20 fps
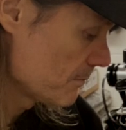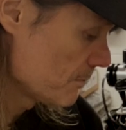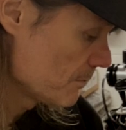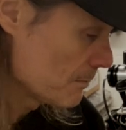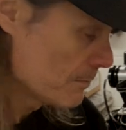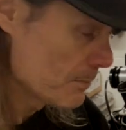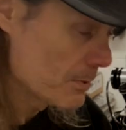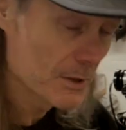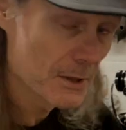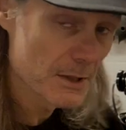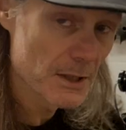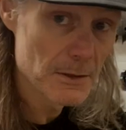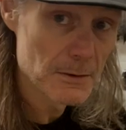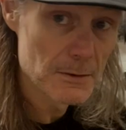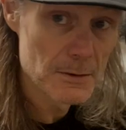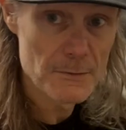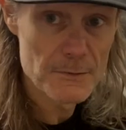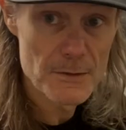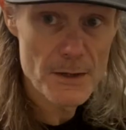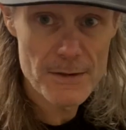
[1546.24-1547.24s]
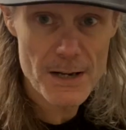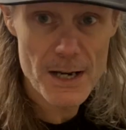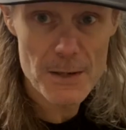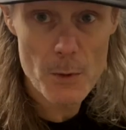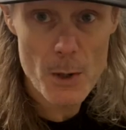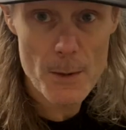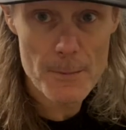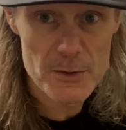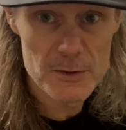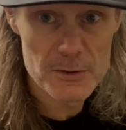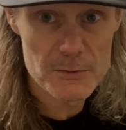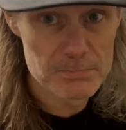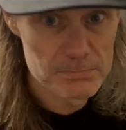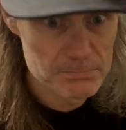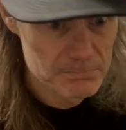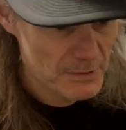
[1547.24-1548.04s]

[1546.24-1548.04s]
But you know, never had Webbers.